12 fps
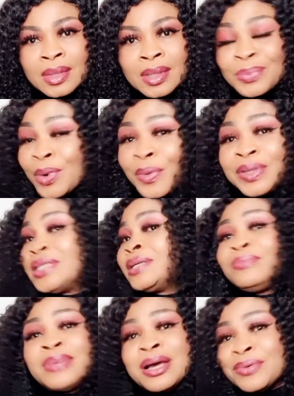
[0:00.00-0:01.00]
But
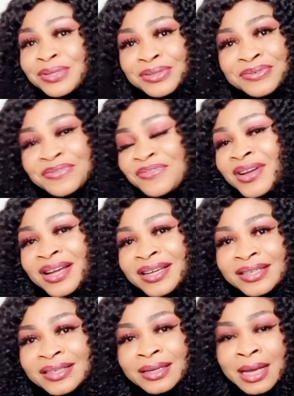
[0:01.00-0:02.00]
within me, I wasn't
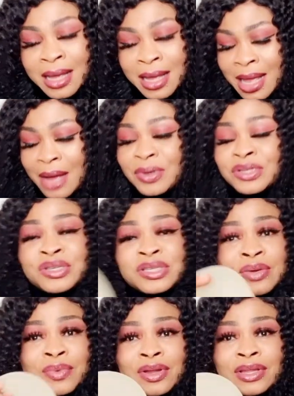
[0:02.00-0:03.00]
fine. I was
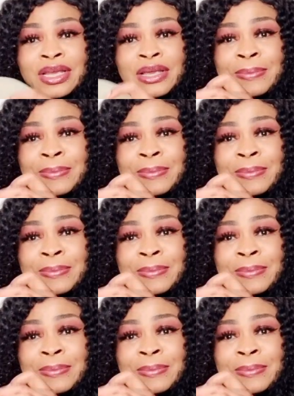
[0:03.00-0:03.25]
using one